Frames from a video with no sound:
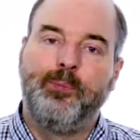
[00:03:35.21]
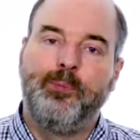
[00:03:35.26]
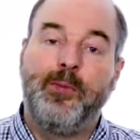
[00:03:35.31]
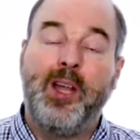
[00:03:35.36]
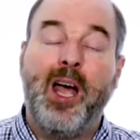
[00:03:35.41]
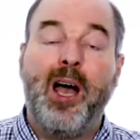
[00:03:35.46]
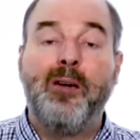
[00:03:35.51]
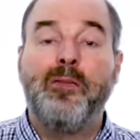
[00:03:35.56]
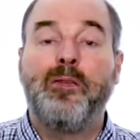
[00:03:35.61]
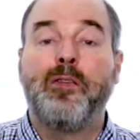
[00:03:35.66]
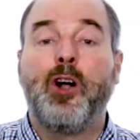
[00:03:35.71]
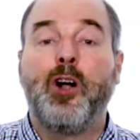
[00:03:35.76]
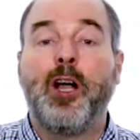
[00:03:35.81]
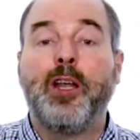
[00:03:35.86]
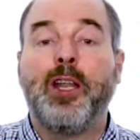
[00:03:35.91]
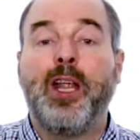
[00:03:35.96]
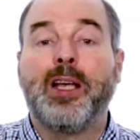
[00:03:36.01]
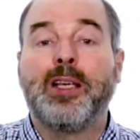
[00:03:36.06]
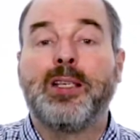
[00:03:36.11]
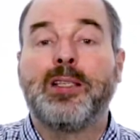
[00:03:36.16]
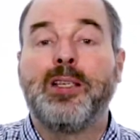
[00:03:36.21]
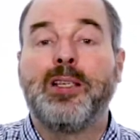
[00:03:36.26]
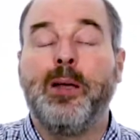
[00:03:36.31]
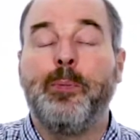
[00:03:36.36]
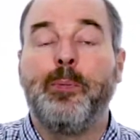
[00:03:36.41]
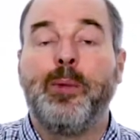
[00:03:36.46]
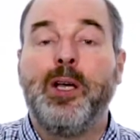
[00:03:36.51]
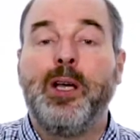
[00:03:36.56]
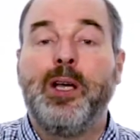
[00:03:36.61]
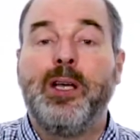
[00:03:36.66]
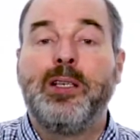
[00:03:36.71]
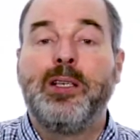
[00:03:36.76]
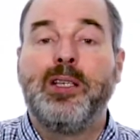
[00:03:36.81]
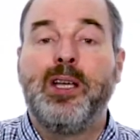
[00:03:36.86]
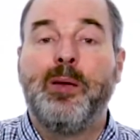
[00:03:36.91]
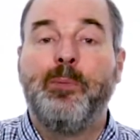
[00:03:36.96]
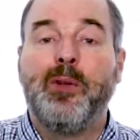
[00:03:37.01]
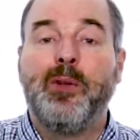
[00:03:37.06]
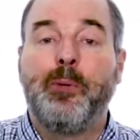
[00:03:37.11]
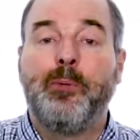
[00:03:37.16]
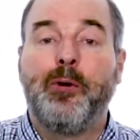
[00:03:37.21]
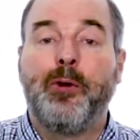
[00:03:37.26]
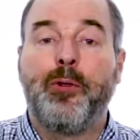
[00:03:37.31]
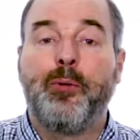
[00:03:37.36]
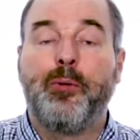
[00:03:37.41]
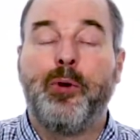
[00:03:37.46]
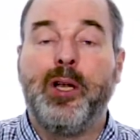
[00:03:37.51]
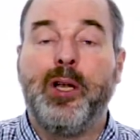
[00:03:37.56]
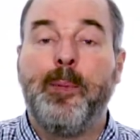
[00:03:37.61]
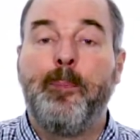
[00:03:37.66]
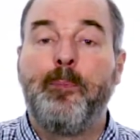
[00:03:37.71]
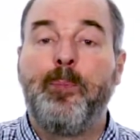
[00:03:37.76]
Now for our next tip. Tip number 3.